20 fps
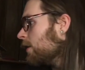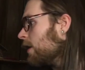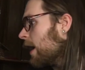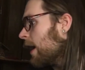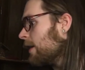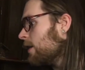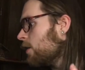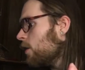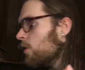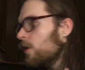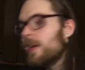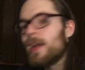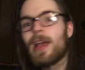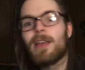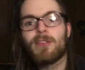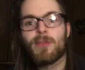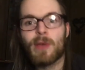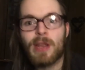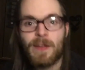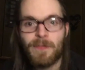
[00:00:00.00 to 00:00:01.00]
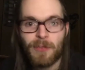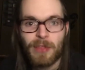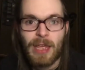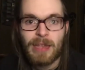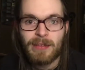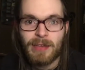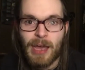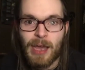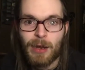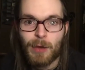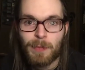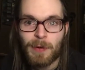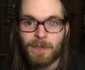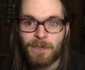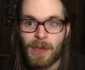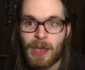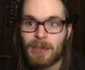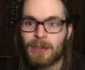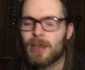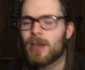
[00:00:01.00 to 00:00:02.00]
I know you guys are waiting for that Taco
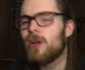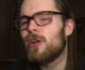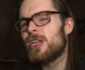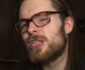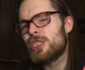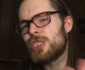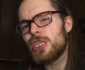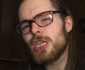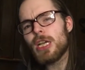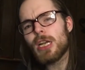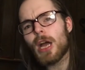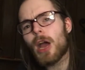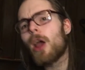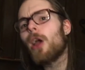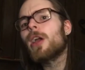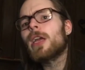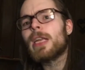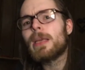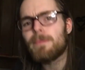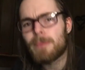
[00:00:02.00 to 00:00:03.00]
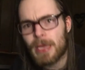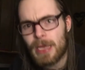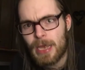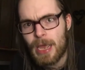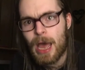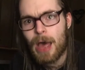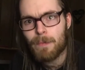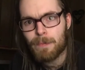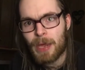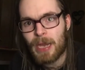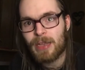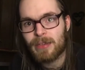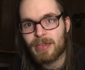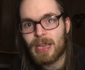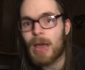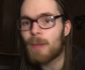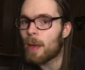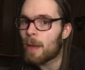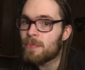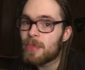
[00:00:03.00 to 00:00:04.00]
Perfecto. It should already be up by the
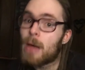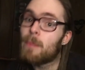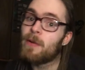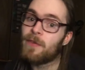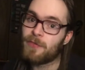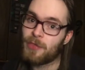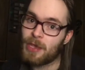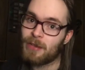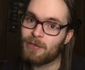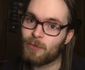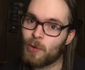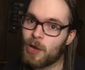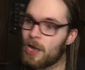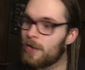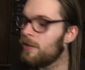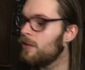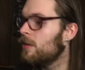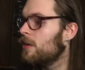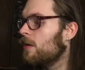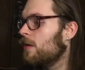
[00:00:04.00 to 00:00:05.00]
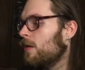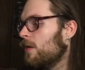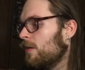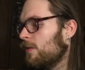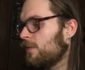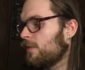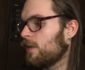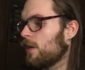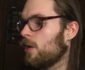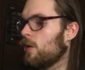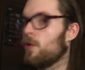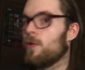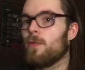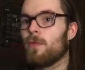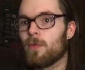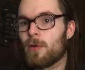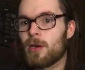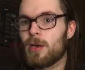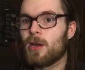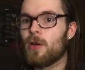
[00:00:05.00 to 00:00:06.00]
time I'm done with this one. So,
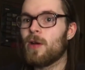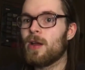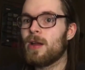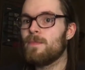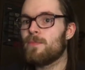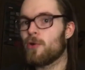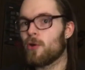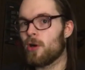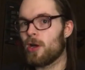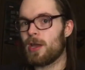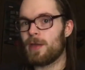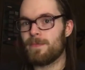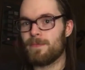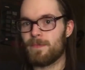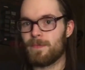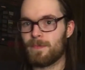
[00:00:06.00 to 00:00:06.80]
we're gonna go ahead and pour it.